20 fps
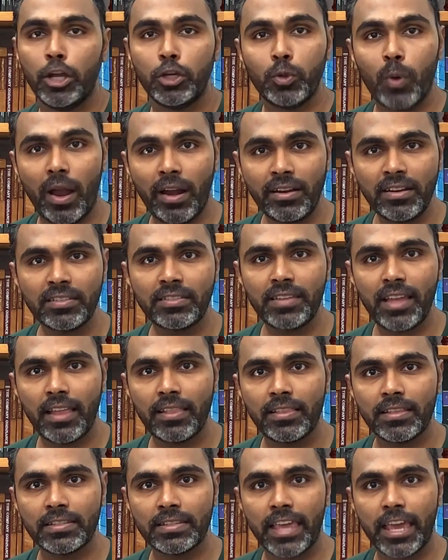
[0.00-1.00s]
To understand
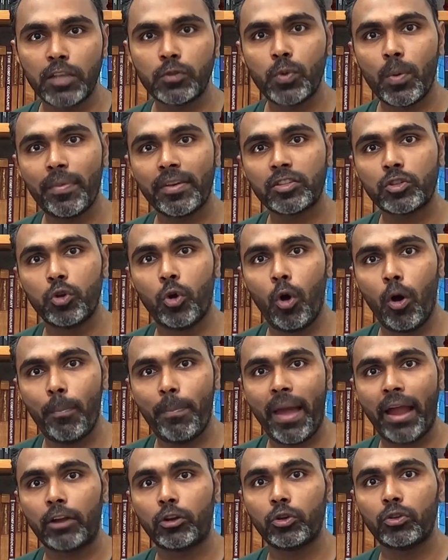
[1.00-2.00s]
this case, we must go
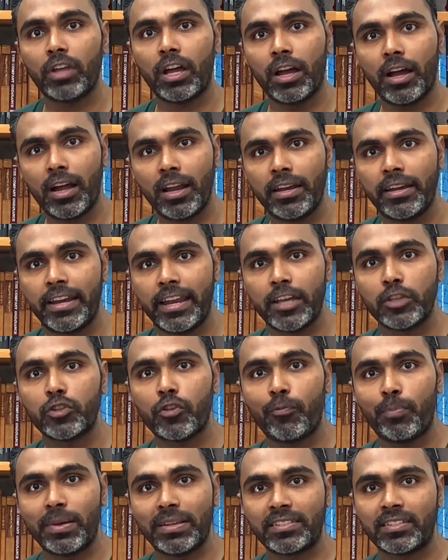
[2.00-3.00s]
back to the early days
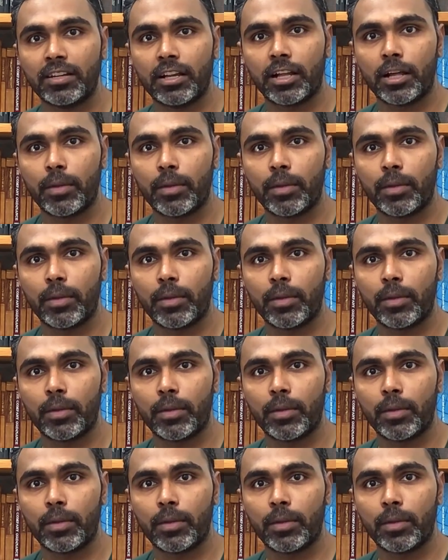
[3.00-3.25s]
of personal